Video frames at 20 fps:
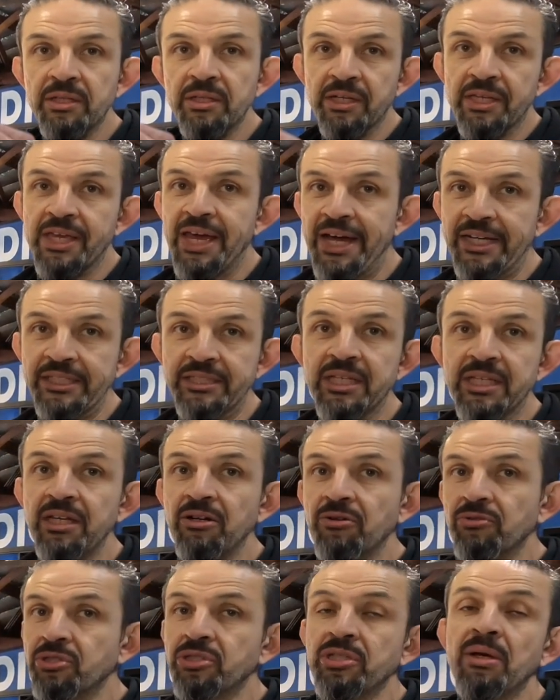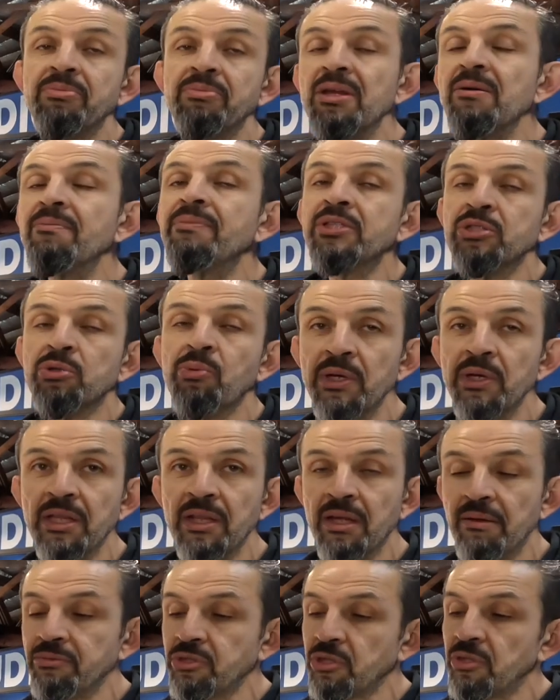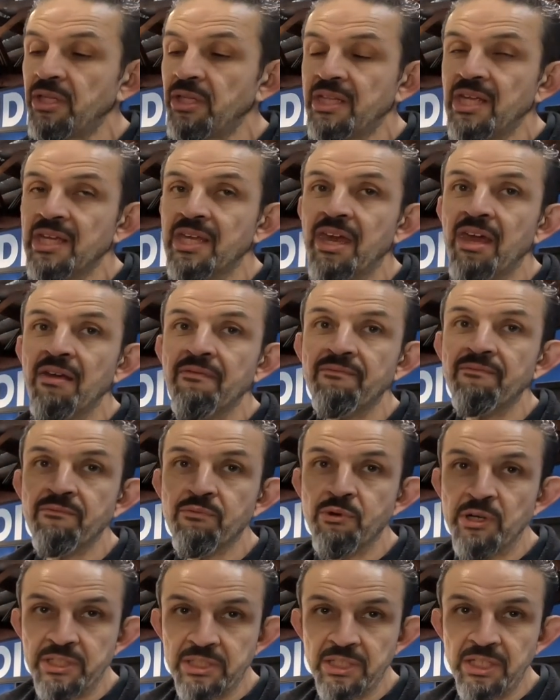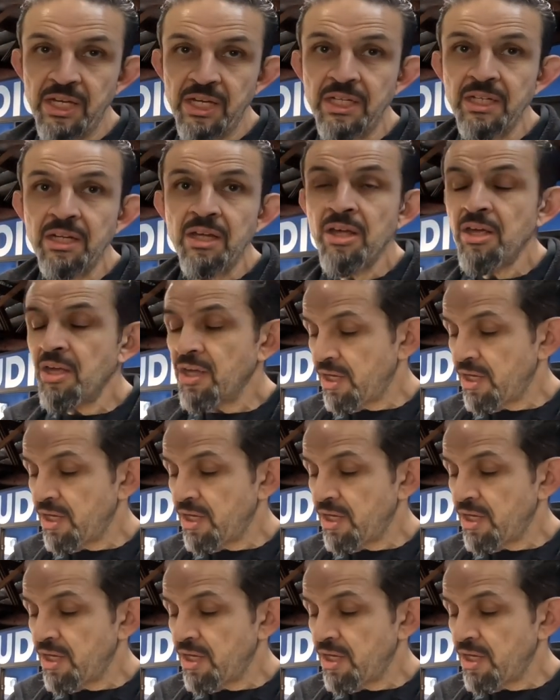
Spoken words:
a gasket or something between them so that they can't resonate,